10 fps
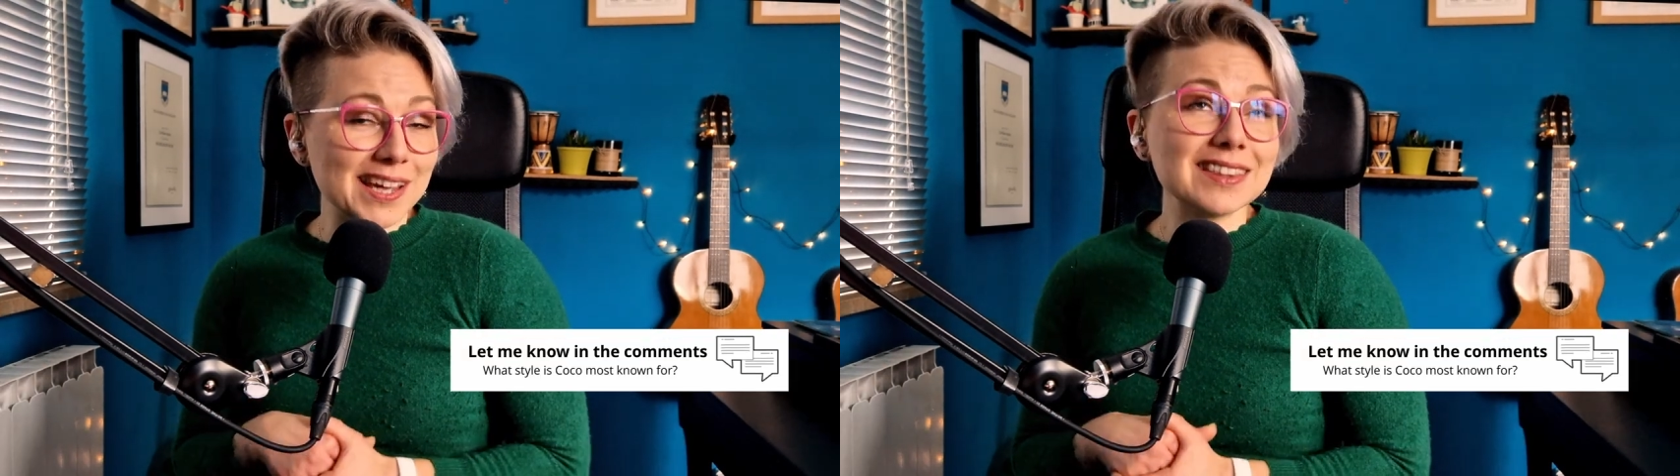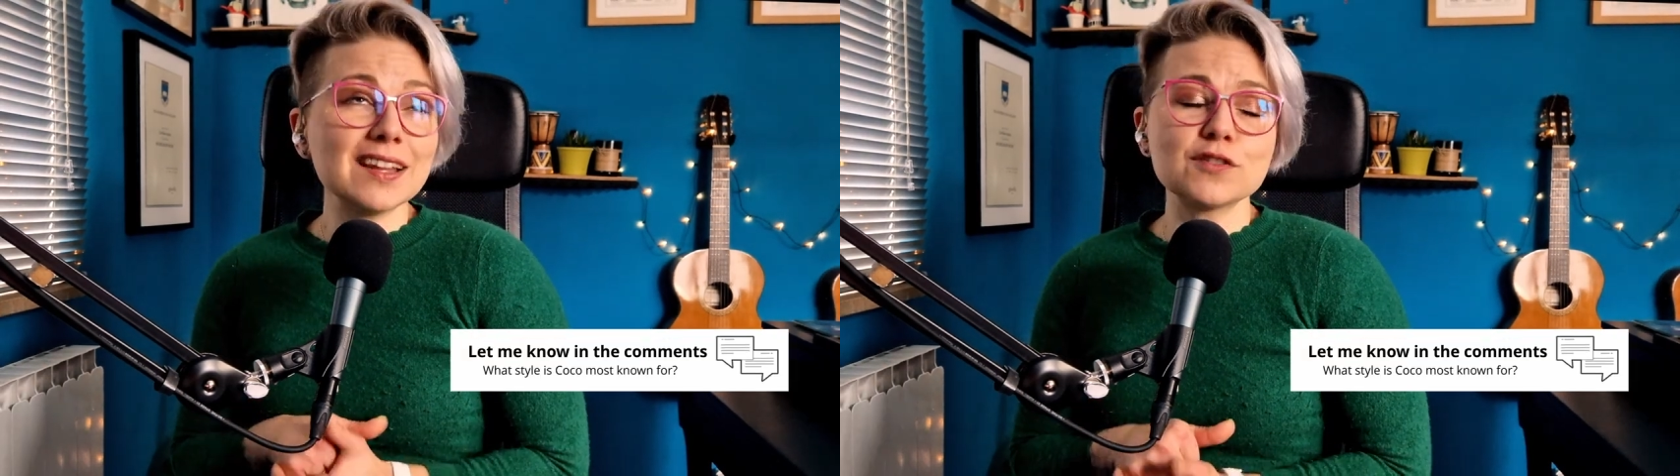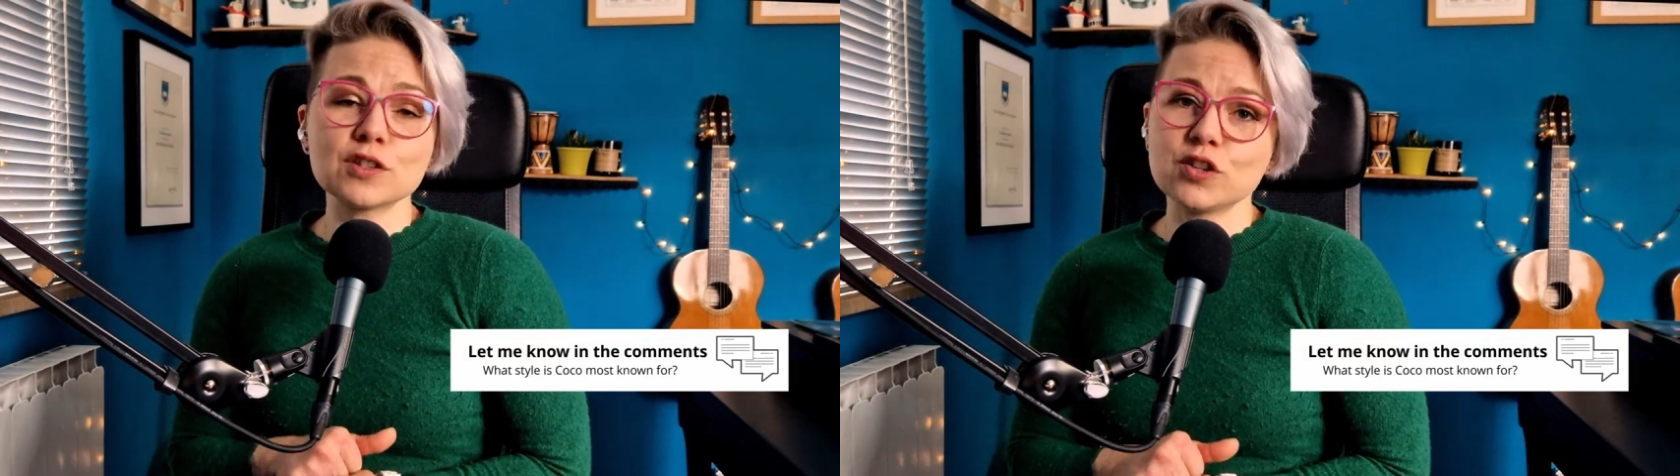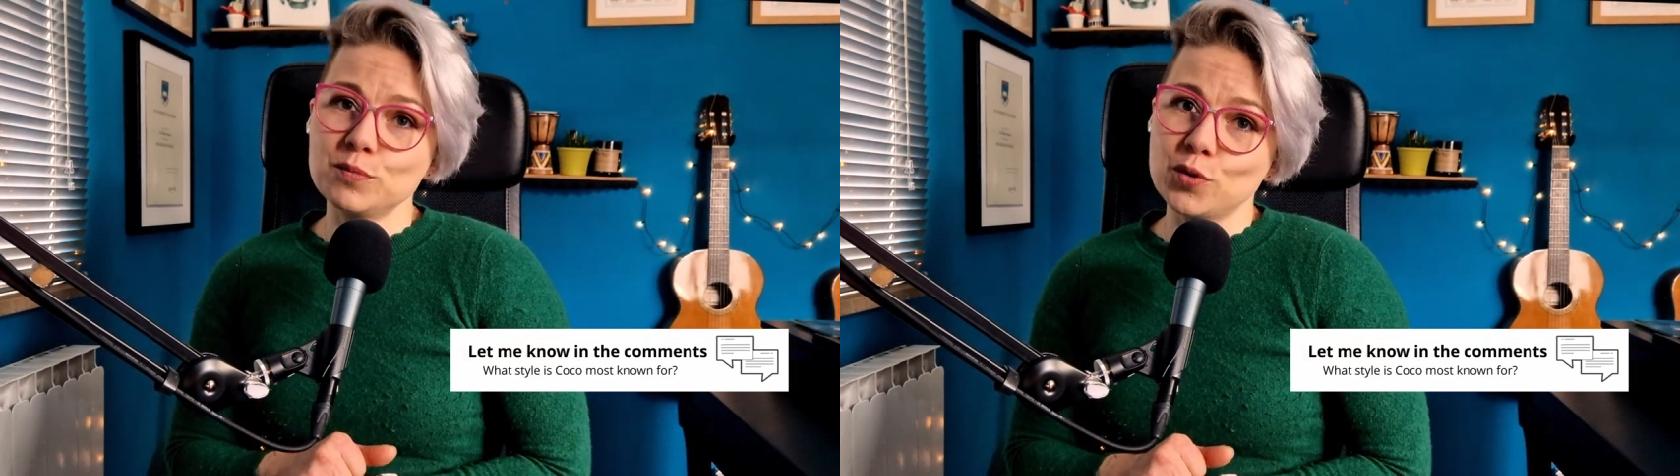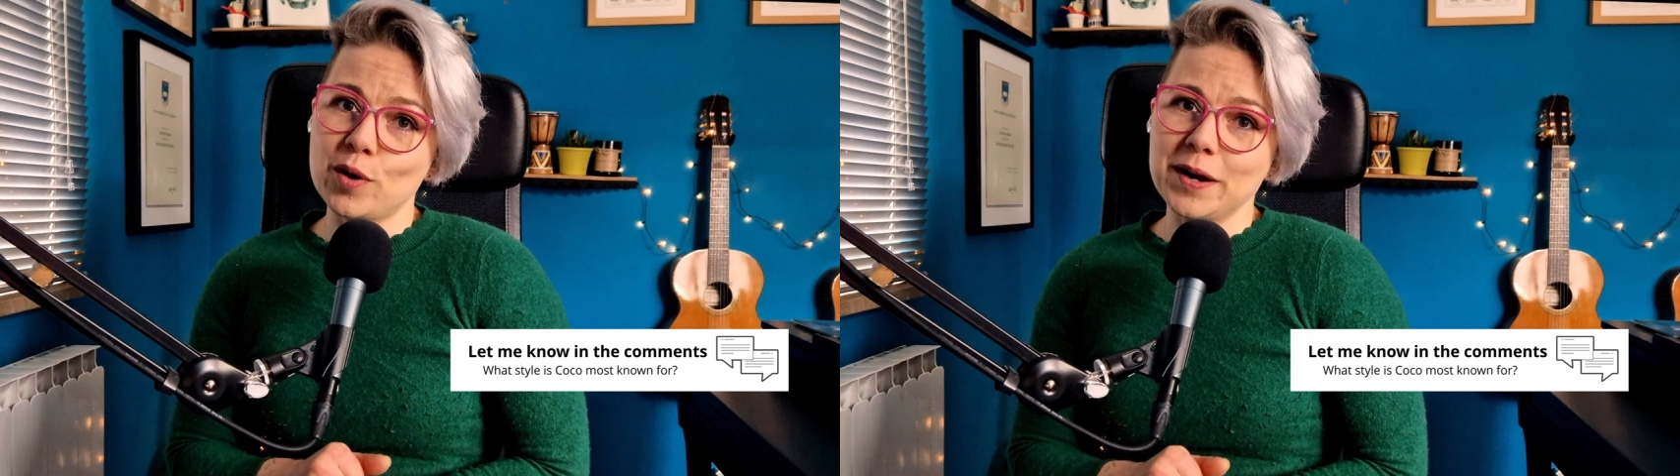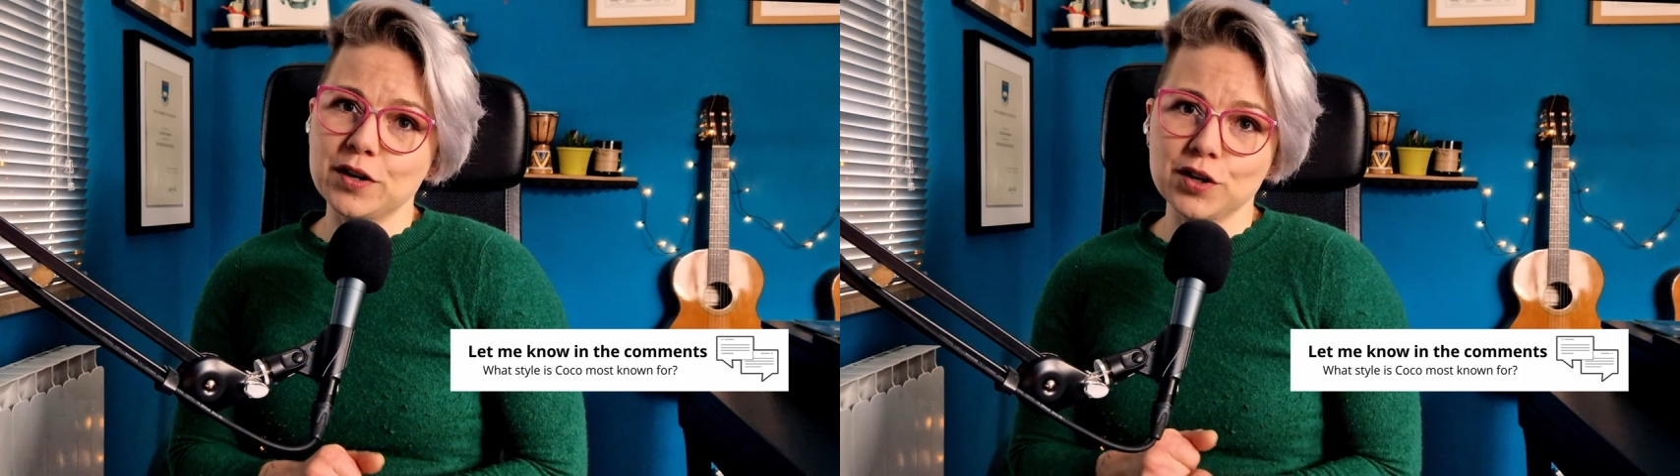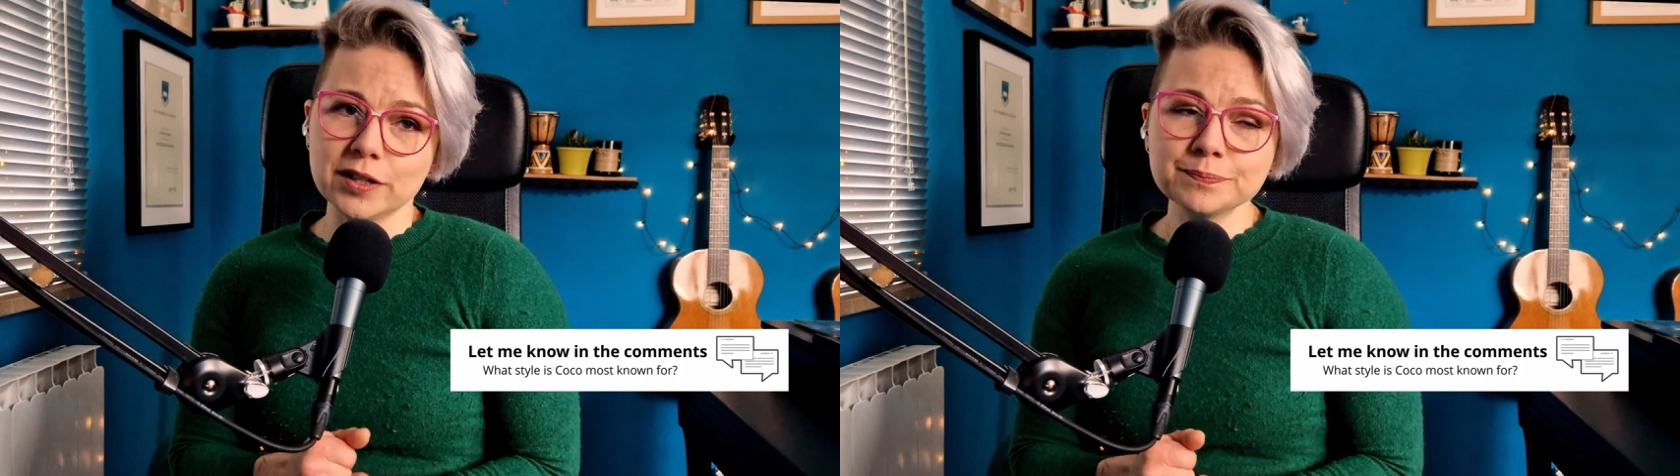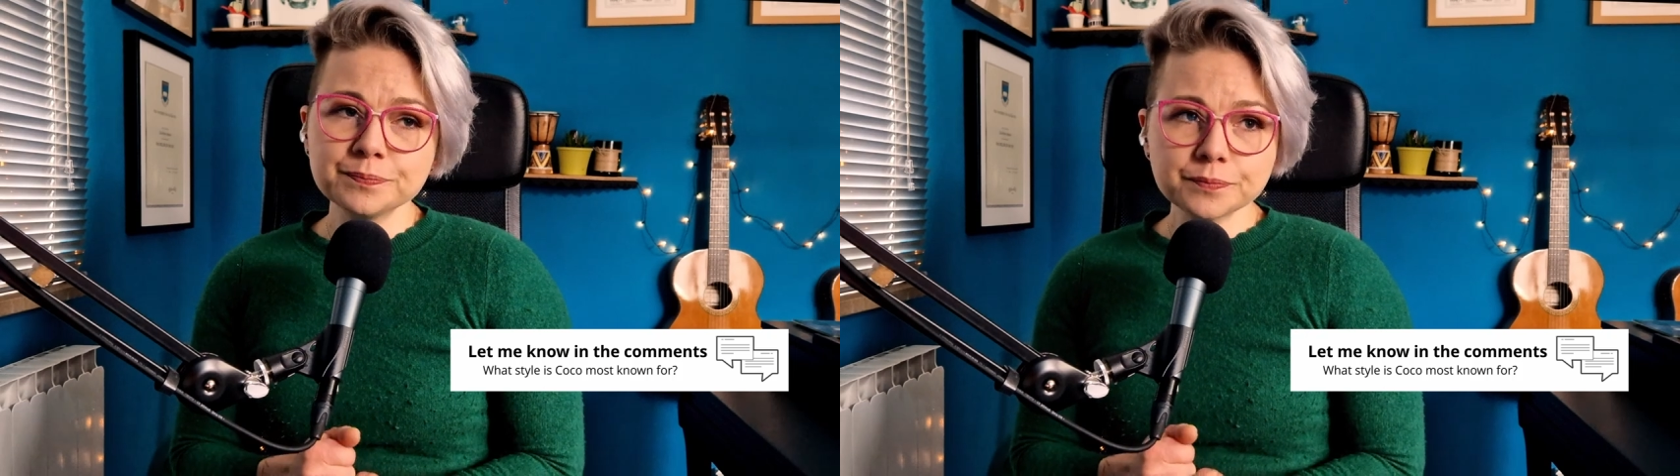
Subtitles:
I'd love to learn more about her.